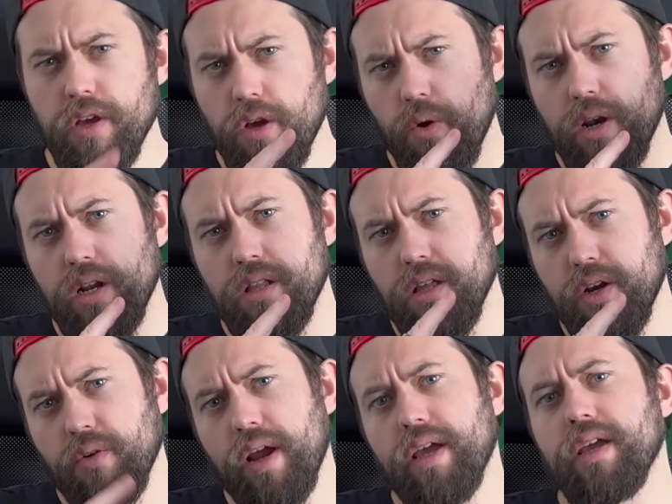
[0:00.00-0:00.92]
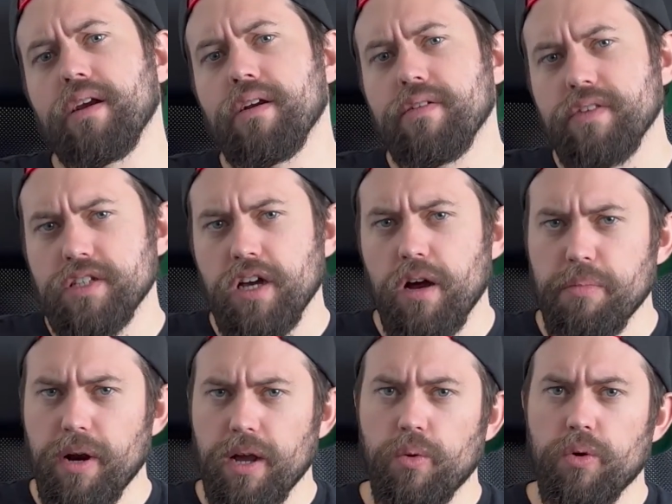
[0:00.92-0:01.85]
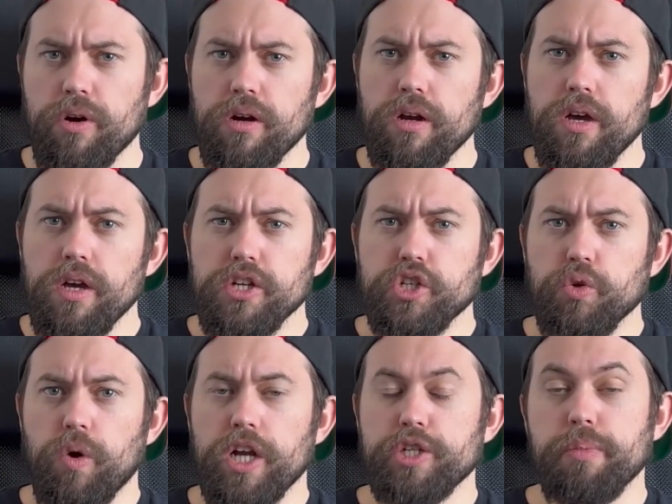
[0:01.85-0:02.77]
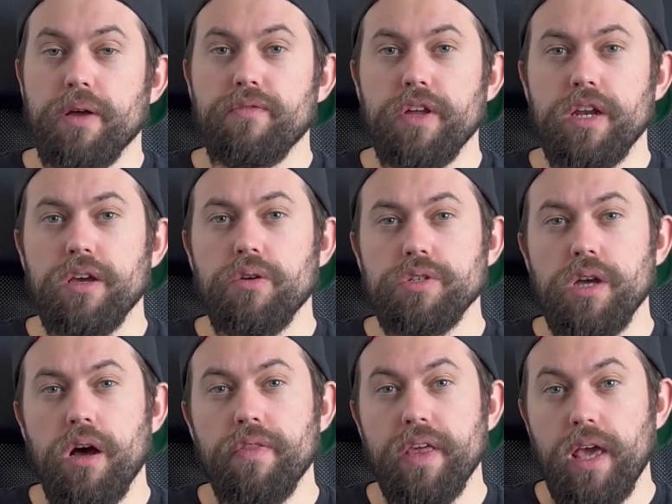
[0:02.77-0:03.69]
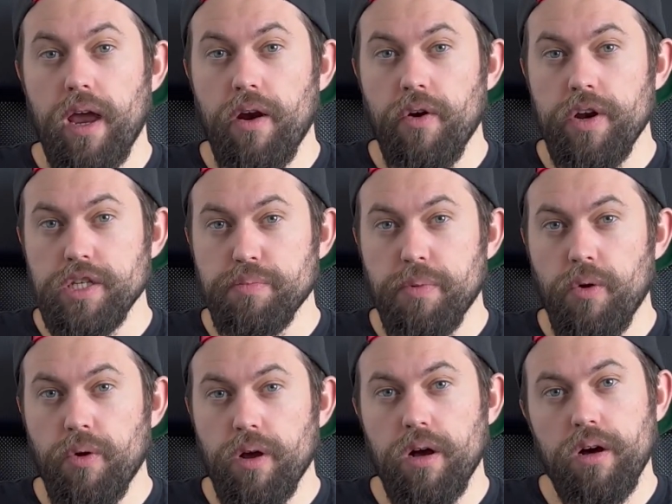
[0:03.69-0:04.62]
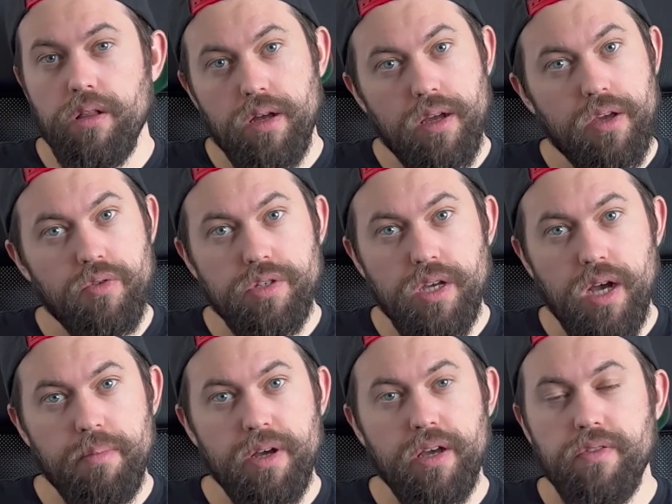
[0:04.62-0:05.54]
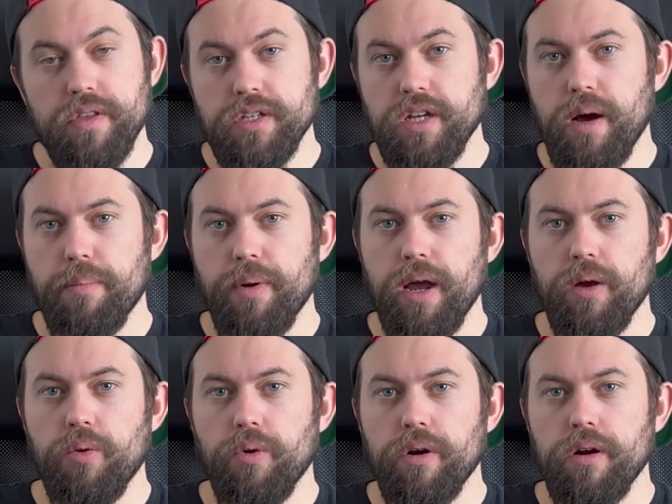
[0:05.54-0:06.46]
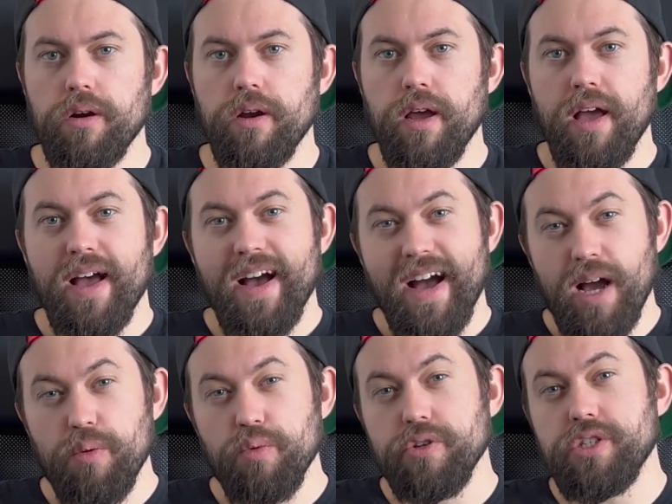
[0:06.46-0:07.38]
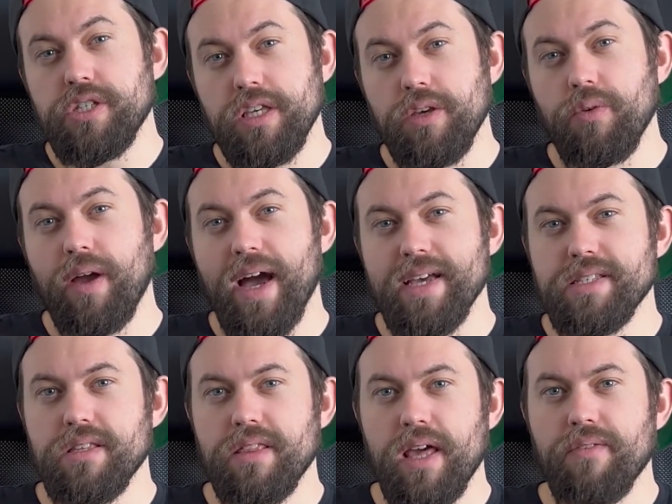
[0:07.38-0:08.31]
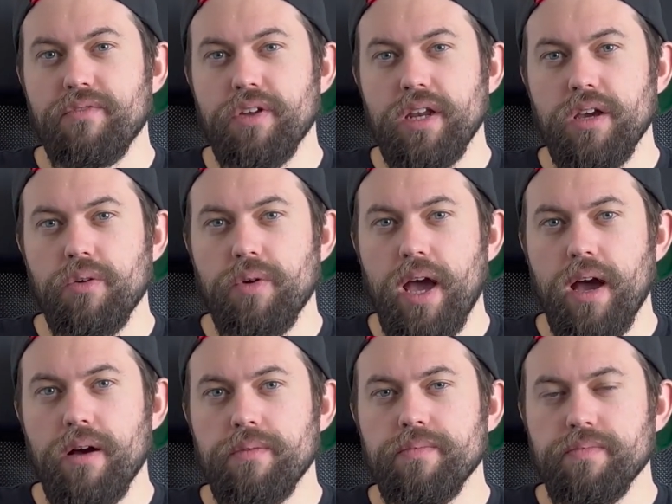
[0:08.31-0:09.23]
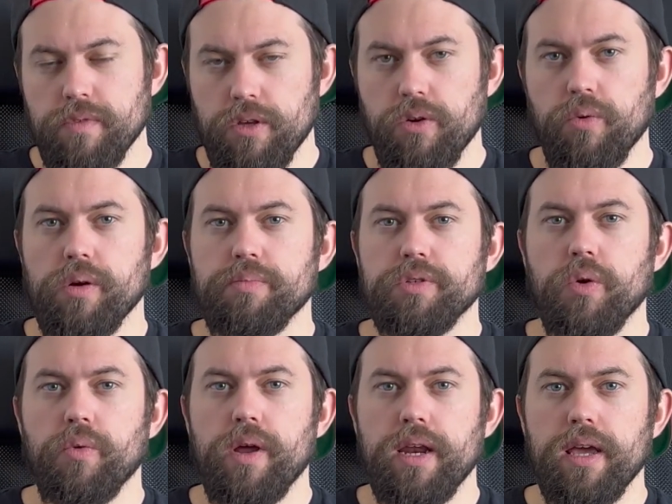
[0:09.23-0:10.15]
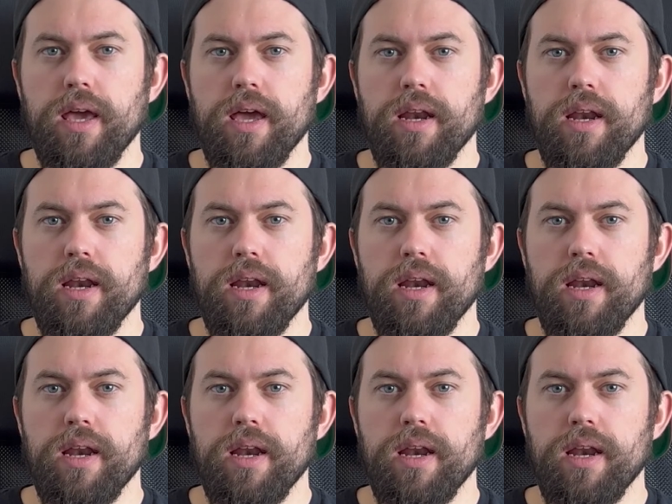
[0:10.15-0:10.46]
go ahead and click right here in the top right corner to watch my videos on the Ares protocol on Kusama in the top right corner. I will see you guys in that video now. Crypto Renegade